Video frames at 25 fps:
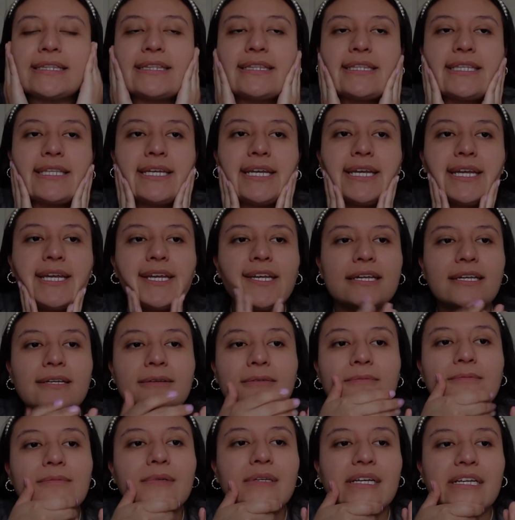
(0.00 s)
they
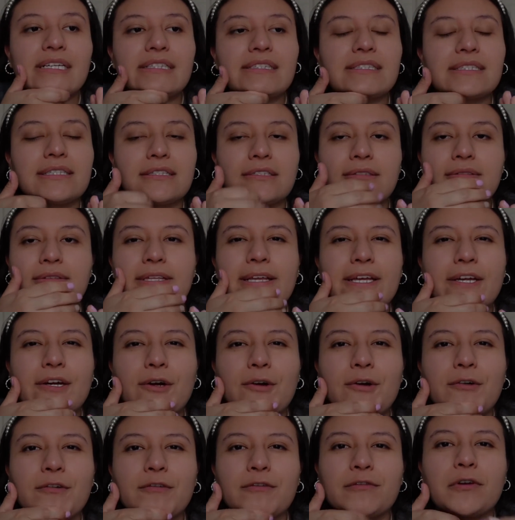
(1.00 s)

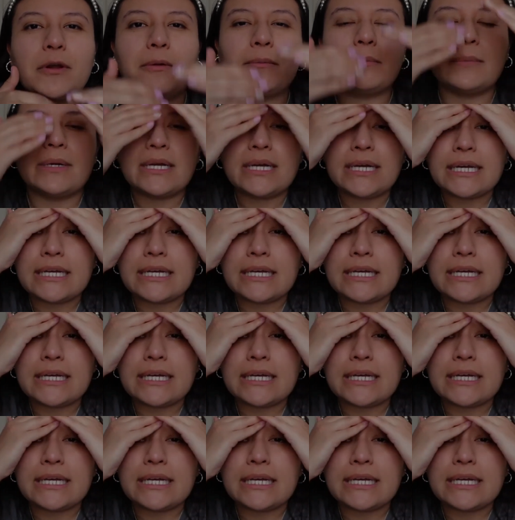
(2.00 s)
go from